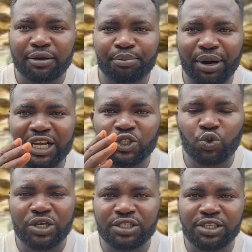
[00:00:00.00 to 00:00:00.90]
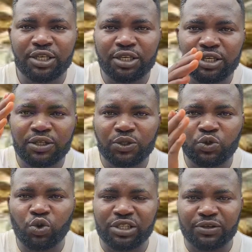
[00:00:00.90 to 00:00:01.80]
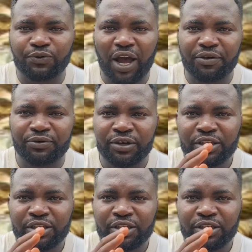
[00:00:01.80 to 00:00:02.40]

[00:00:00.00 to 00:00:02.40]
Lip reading: by 2025